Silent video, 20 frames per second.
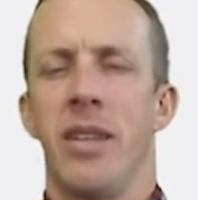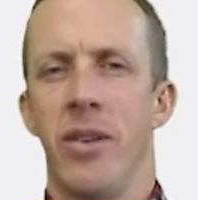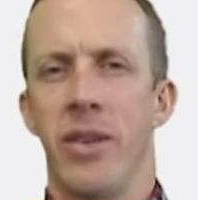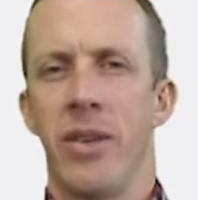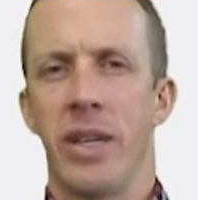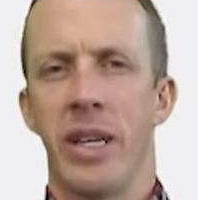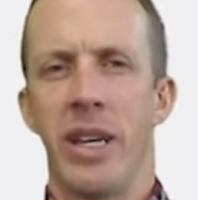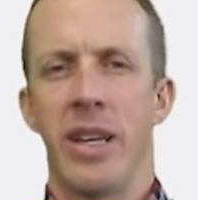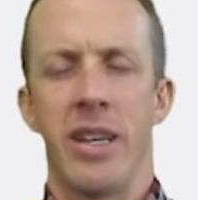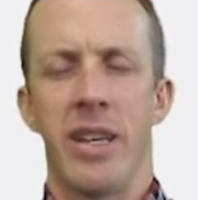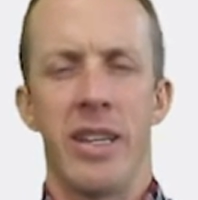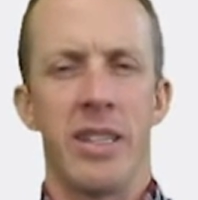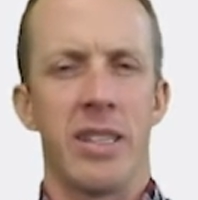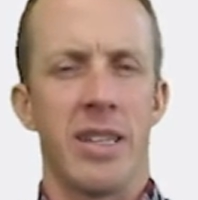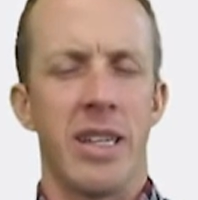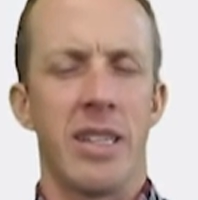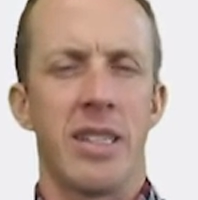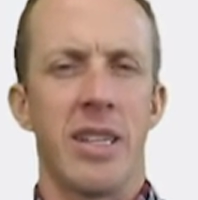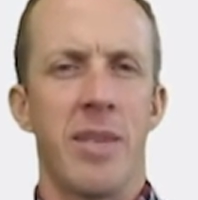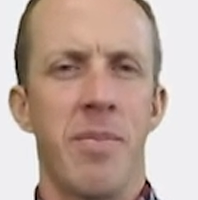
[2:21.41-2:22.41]

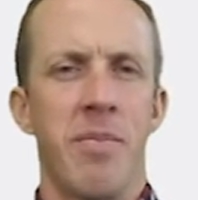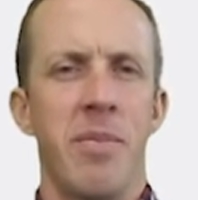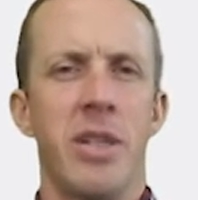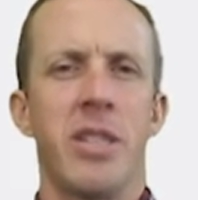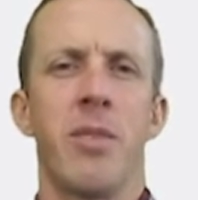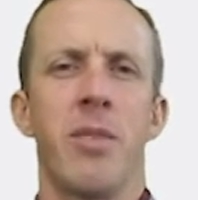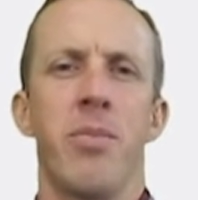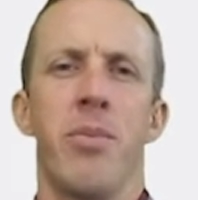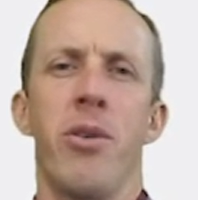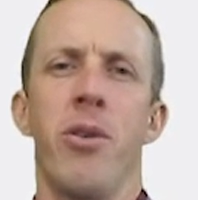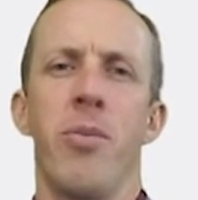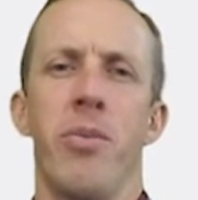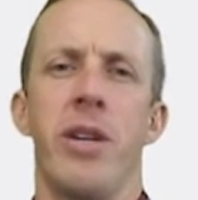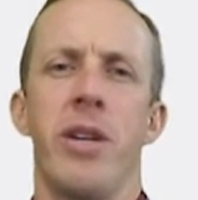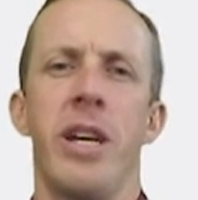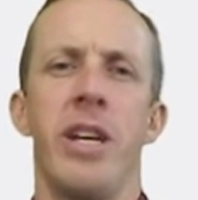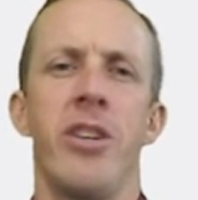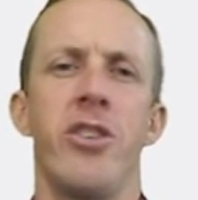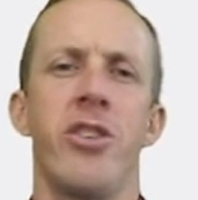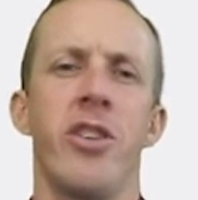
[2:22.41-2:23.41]
it's a
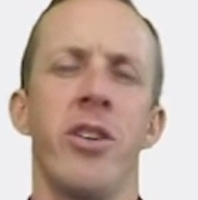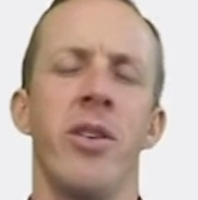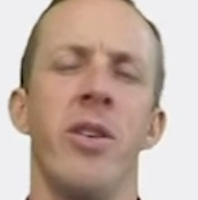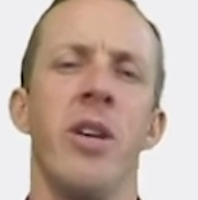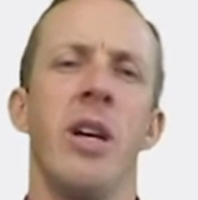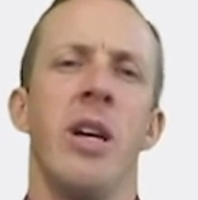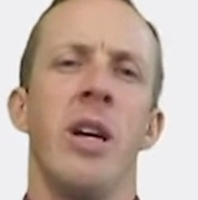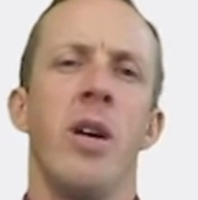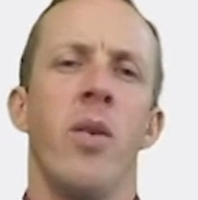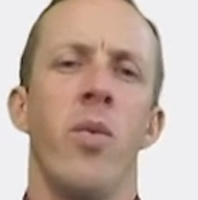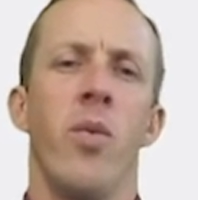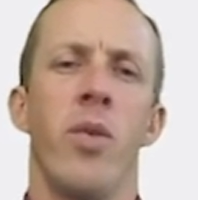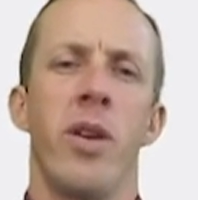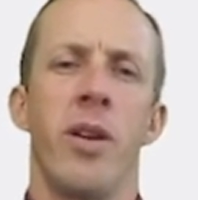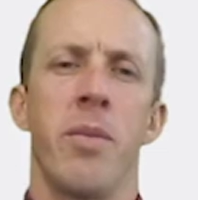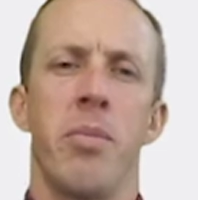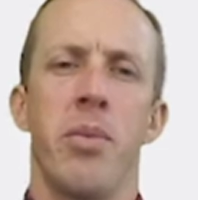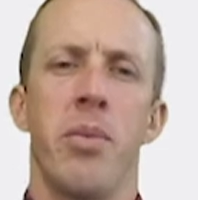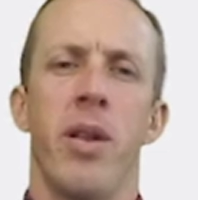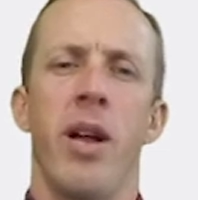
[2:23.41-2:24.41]
misappropriation when
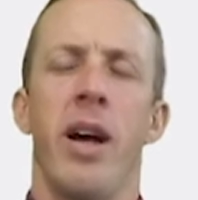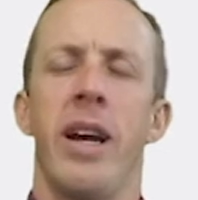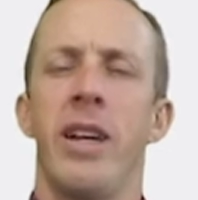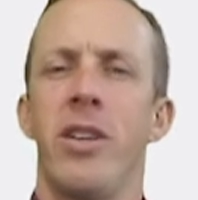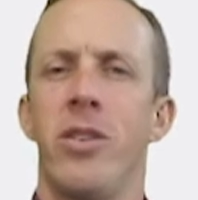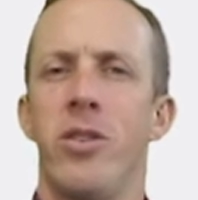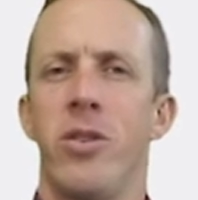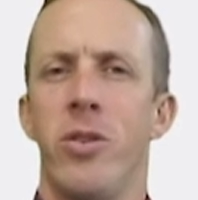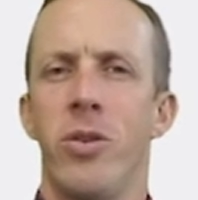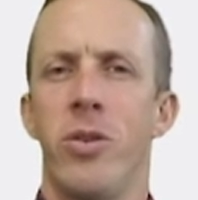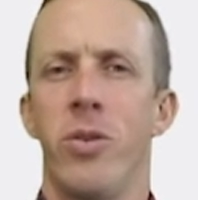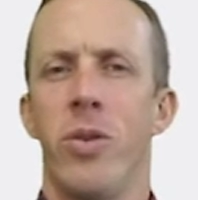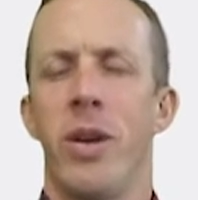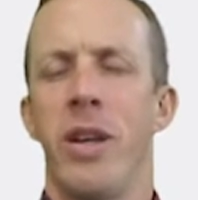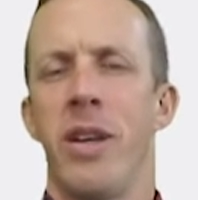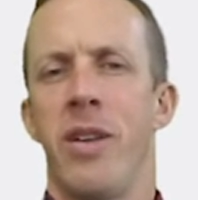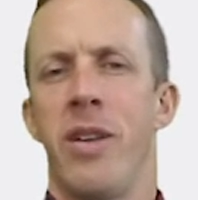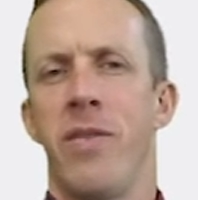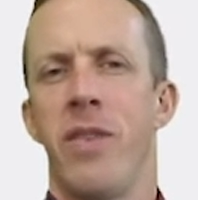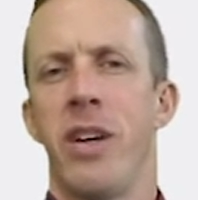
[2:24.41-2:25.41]
applied to
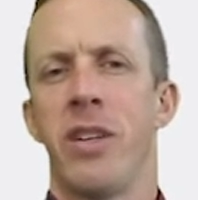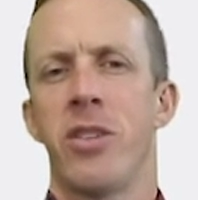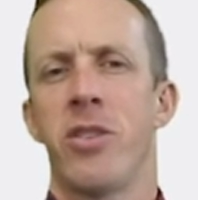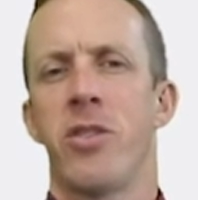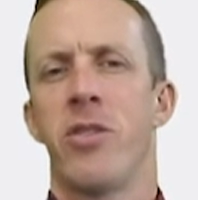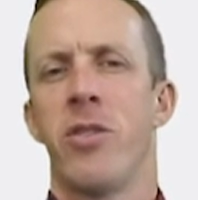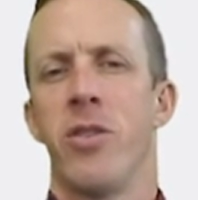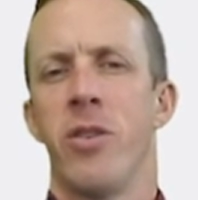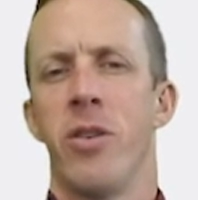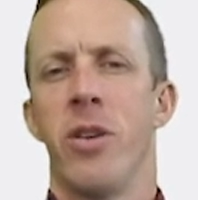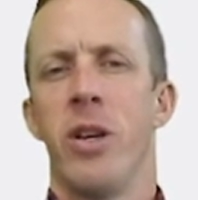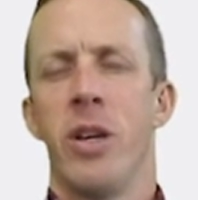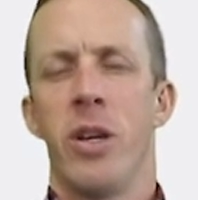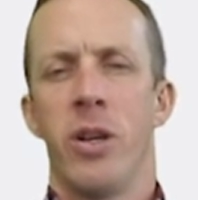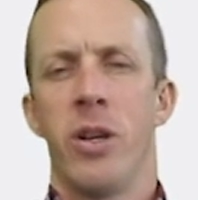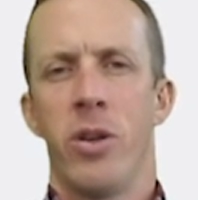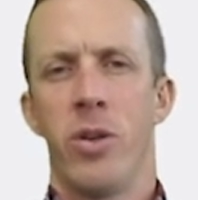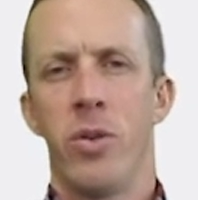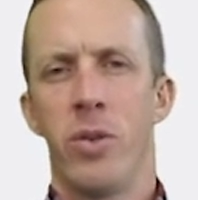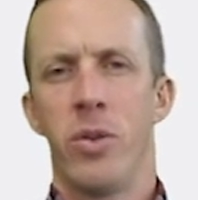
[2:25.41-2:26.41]
an investor
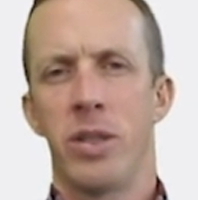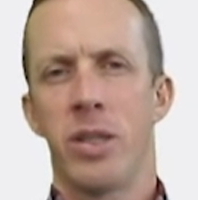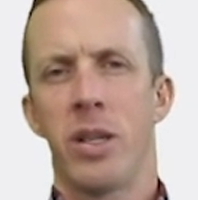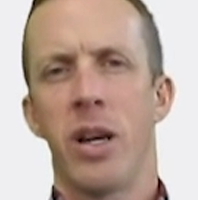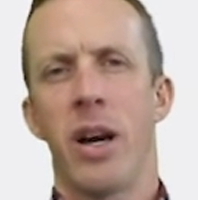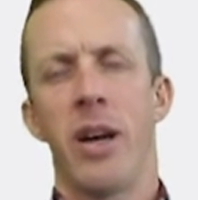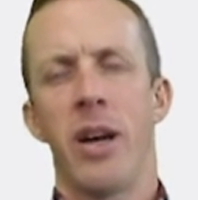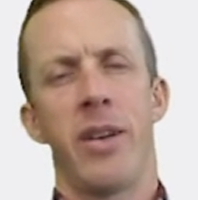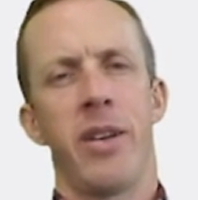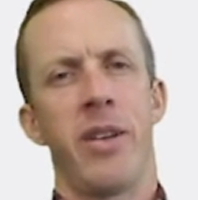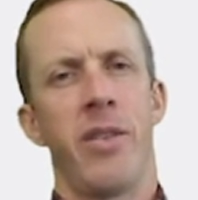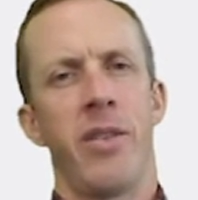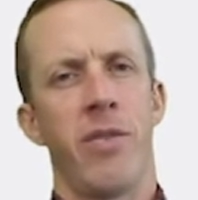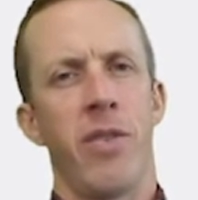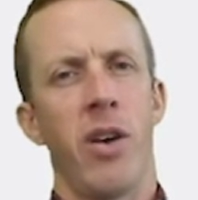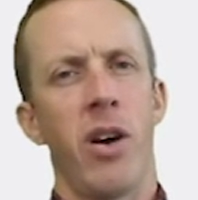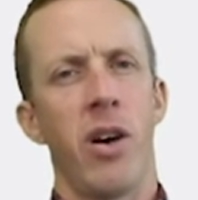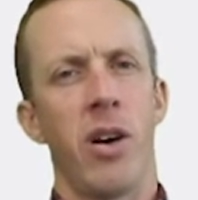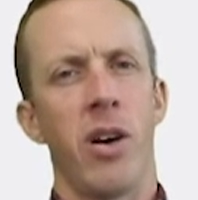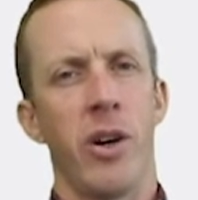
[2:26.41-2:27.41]
who has gotten
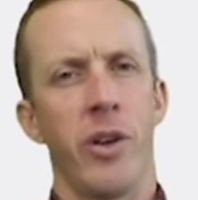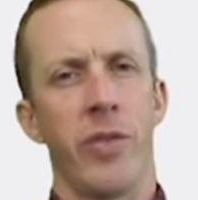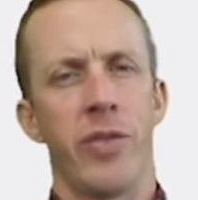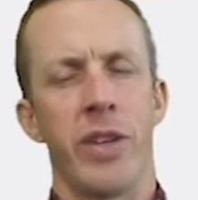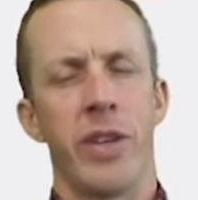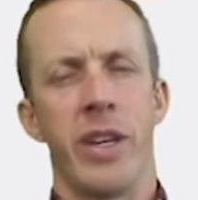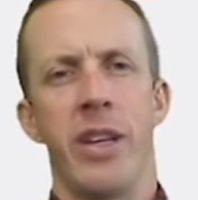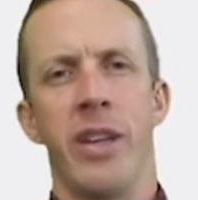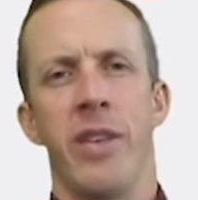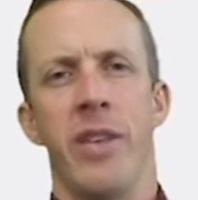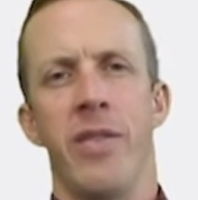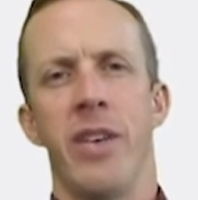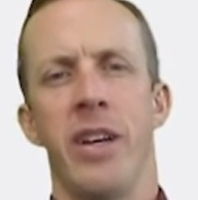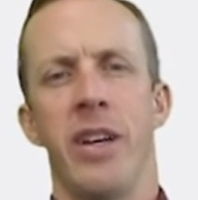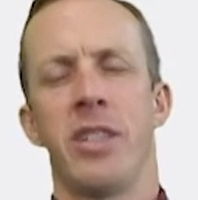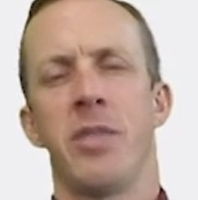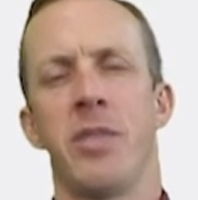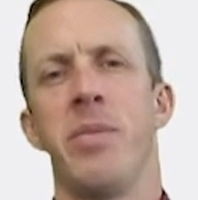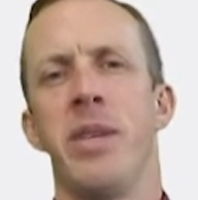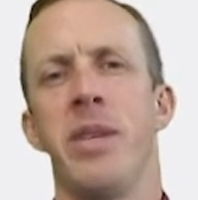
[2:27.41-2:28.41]
involved in
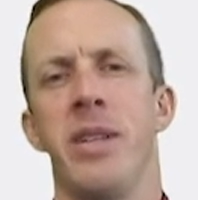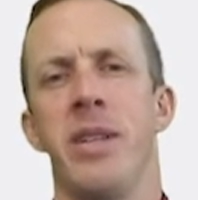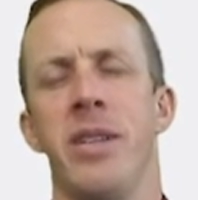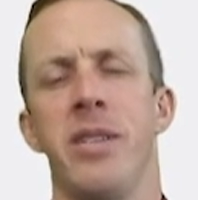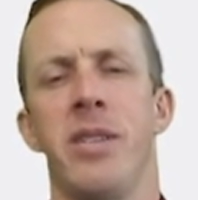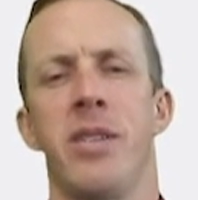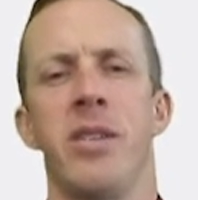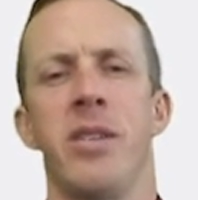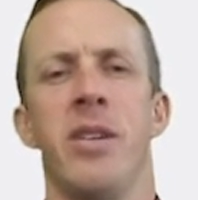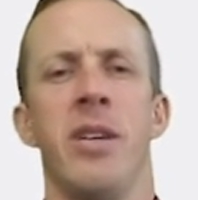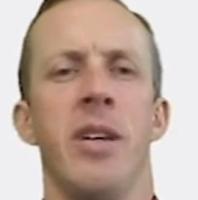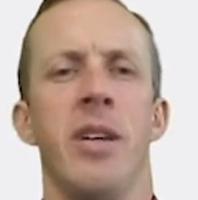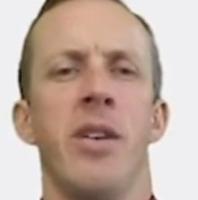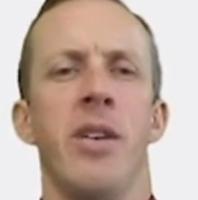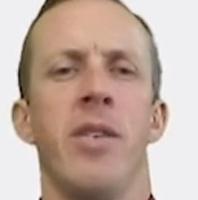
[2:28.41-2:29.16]
investments